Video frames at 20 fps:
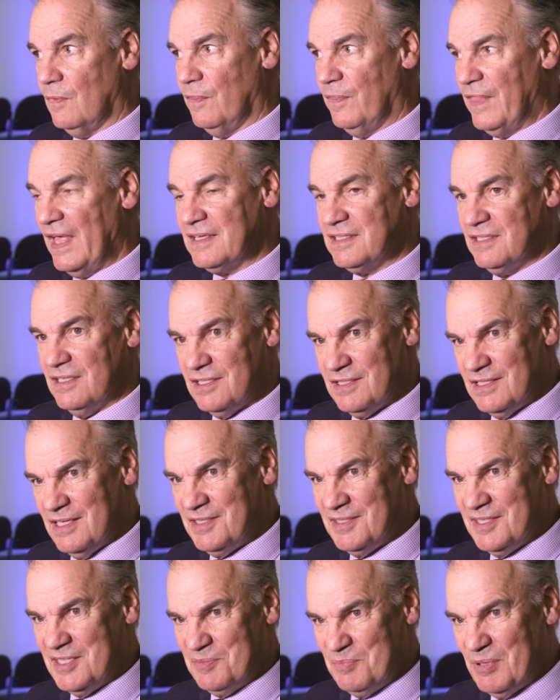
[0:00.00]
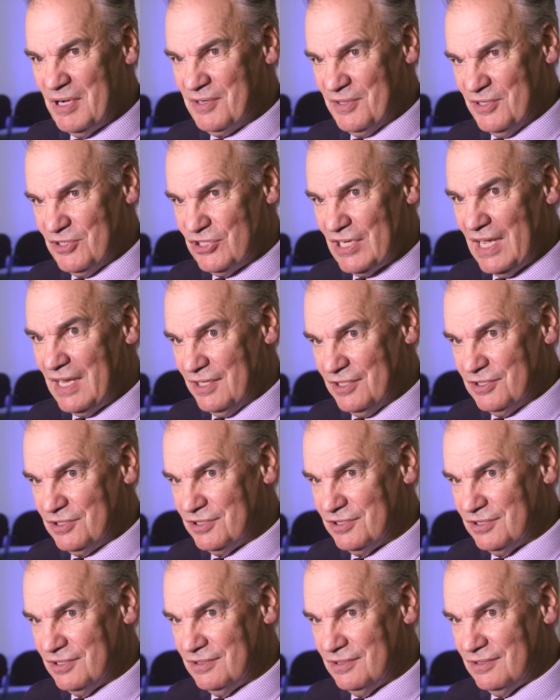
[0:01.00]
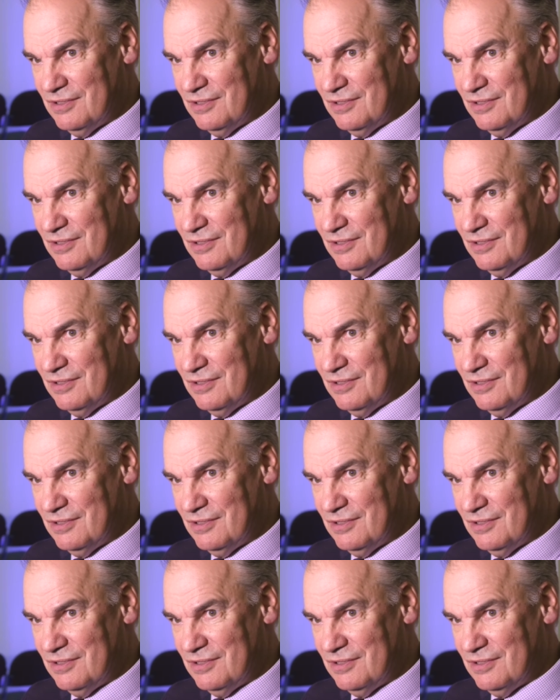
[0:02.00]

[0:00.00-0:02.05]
That, in a sense, is part of the challenge.